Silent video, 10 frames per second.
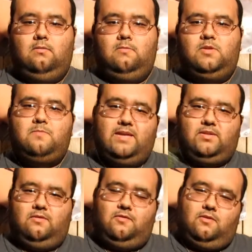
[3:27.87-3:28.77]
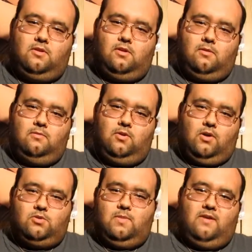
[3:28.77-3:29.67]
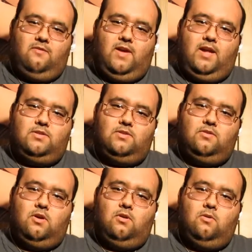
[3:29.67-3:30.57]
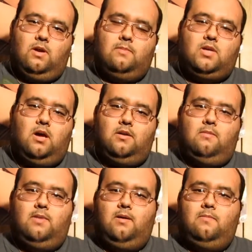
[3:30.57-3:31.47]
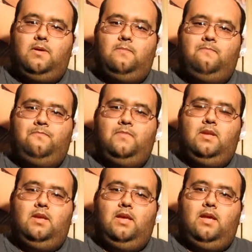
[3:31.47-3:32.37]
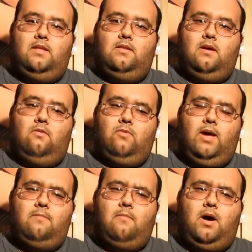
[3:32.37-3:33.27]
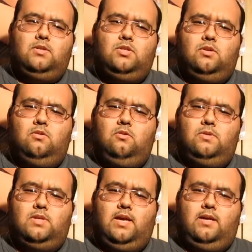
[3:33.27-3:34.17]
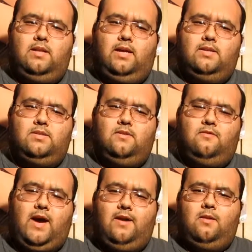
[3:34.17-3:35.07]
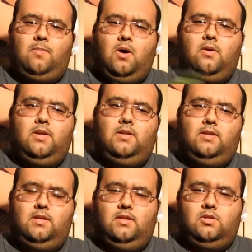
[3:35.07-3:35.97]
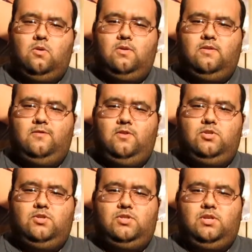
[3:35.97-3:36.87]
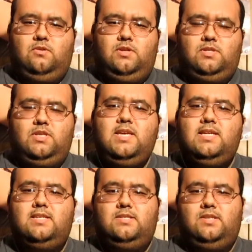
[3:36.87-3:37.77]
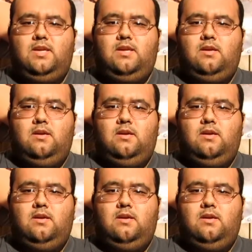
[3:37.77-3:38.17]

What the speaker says: this is basically for you Ultraman fans, you know what I'm talking about, and a red monster who was, like, I guess the final opponent in the Toward the Future series, Killazy.